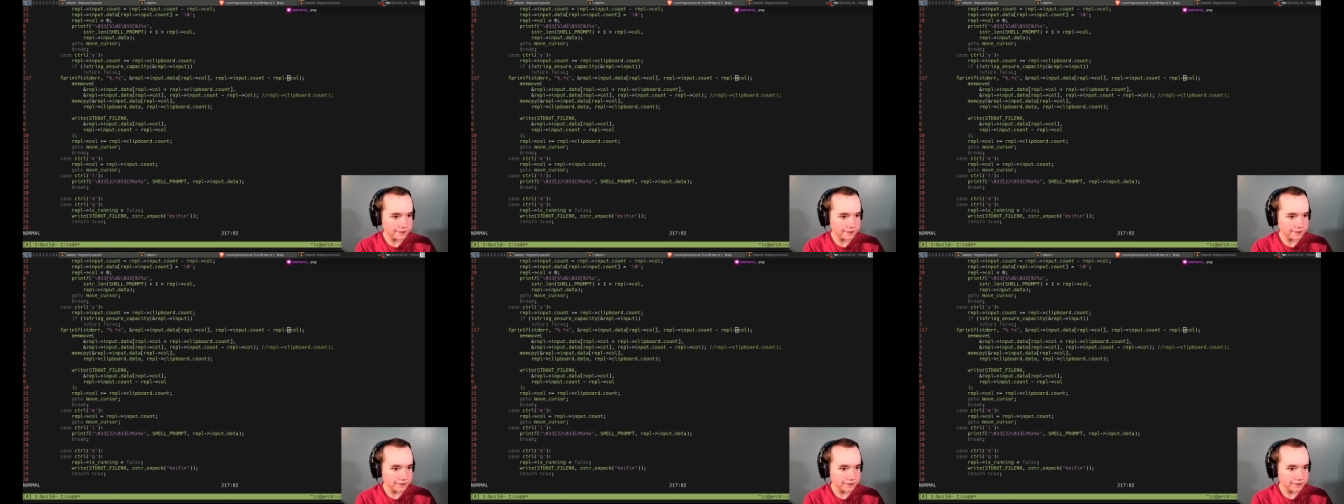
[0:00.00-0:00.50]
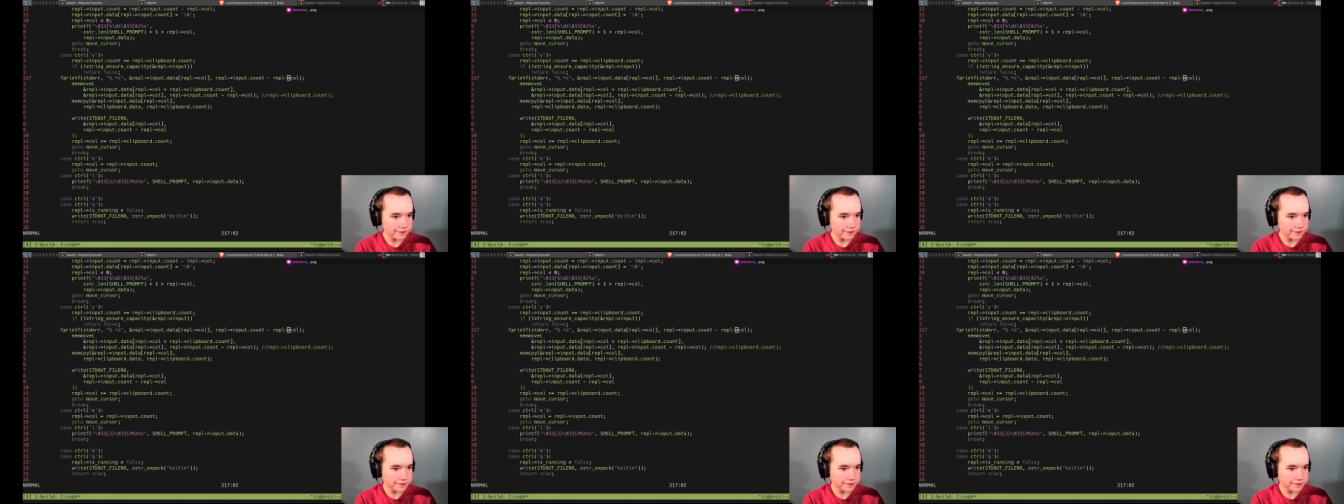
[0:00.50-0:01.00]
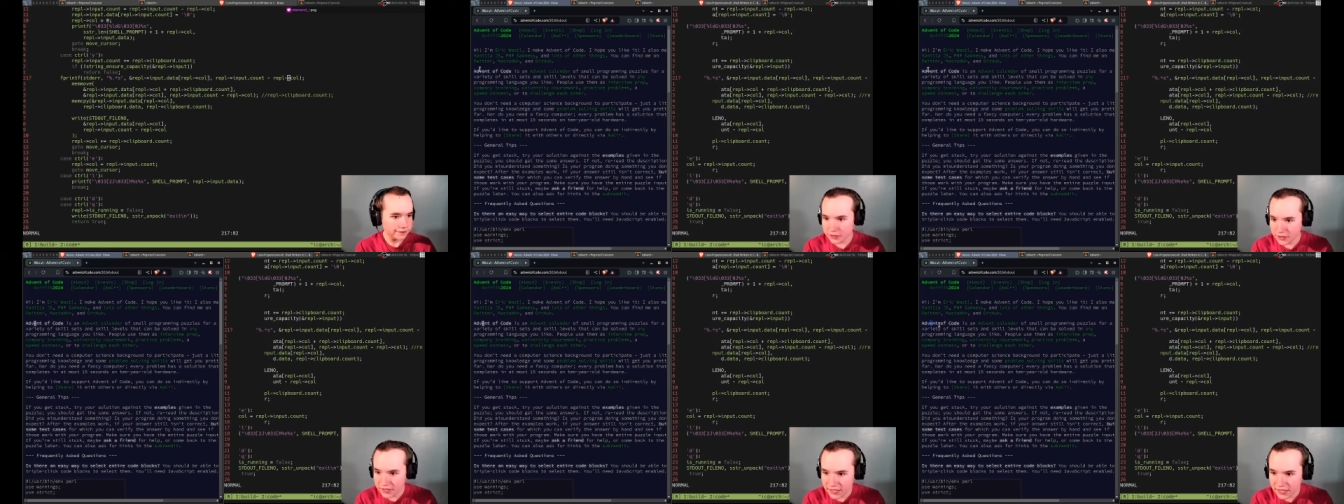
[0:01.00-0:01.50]
I'll move it over here, actually, so you
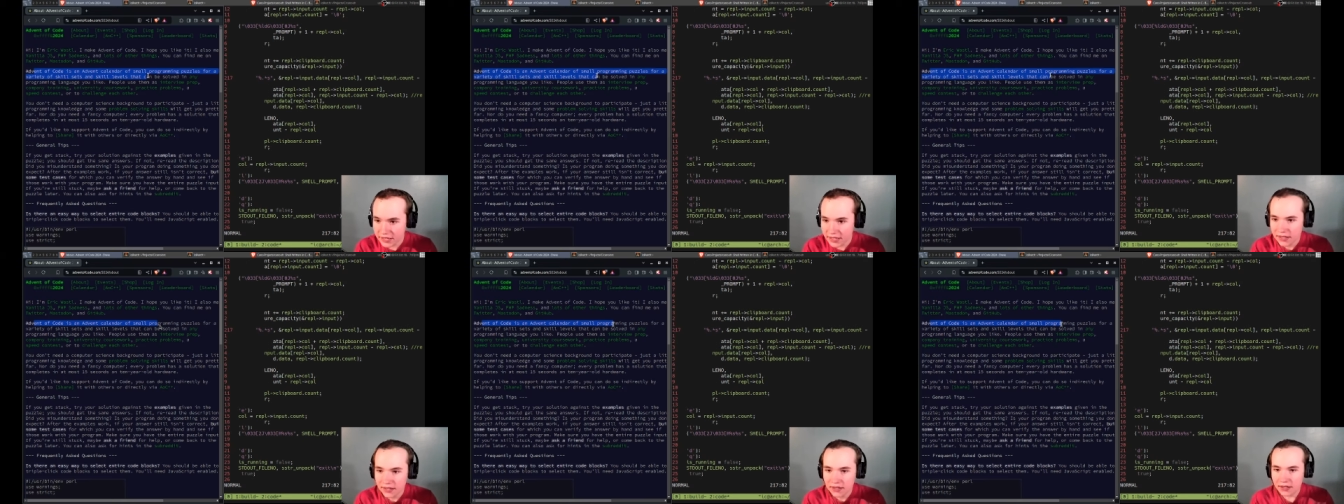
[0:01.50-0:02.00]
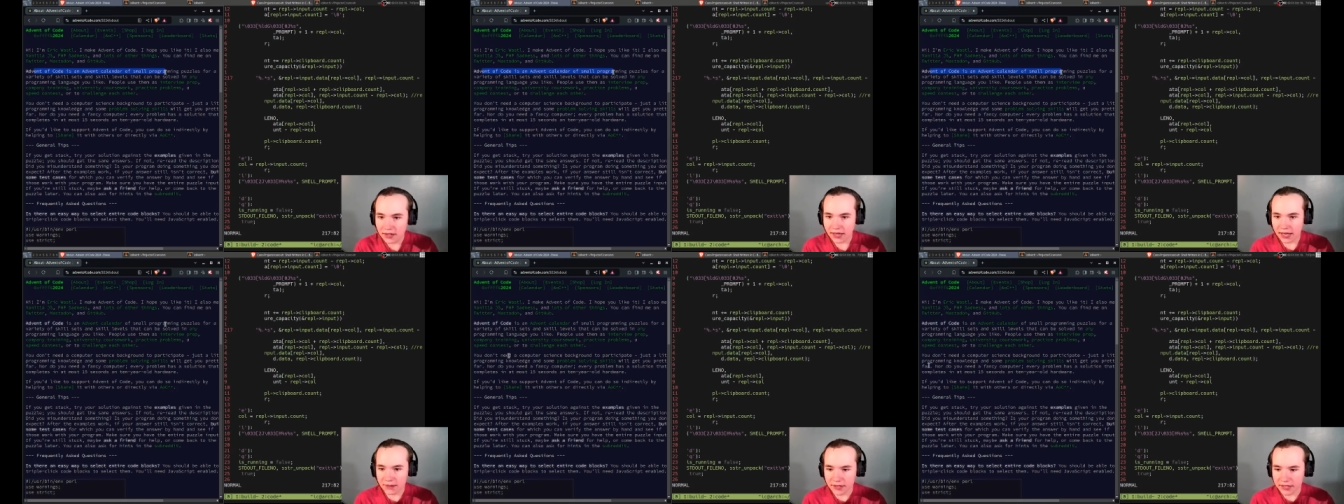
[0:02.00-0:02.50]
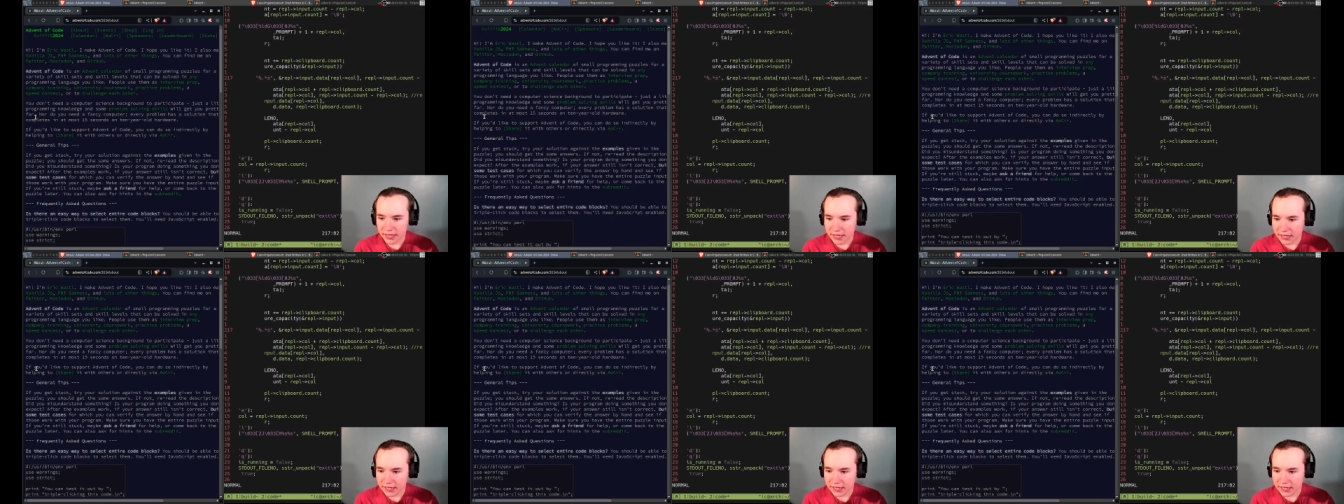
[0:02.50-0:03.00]
can see. Advent
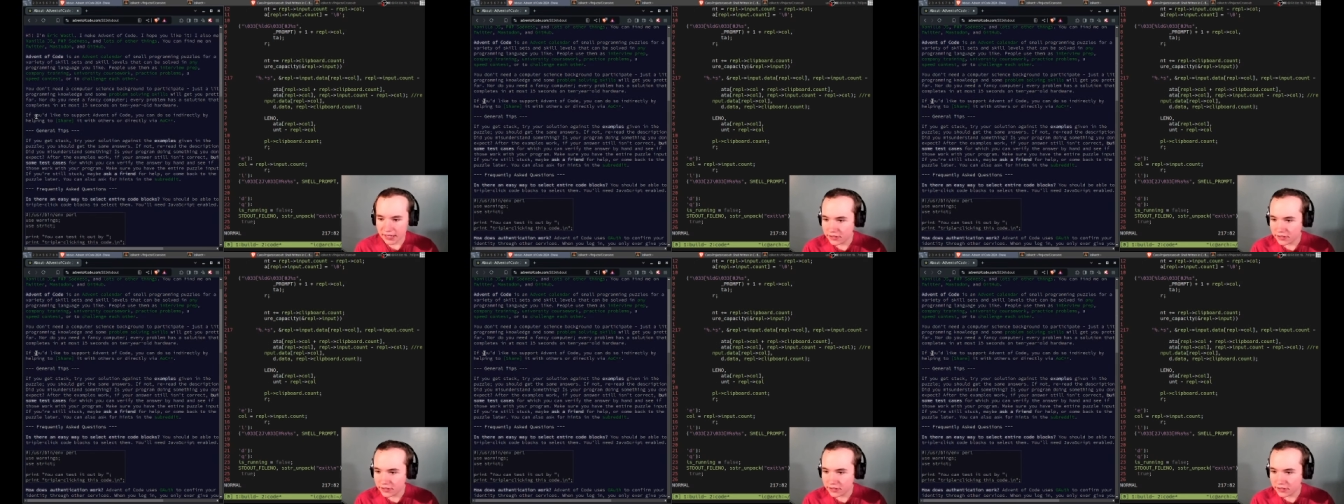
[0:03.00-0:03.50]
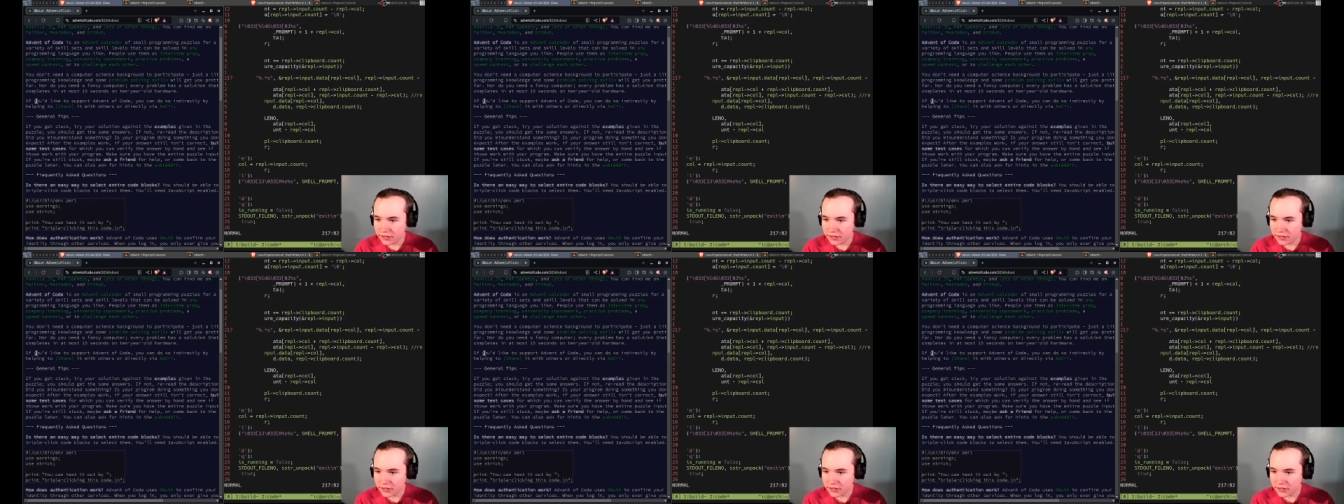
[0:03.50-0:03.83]
calendar, yes.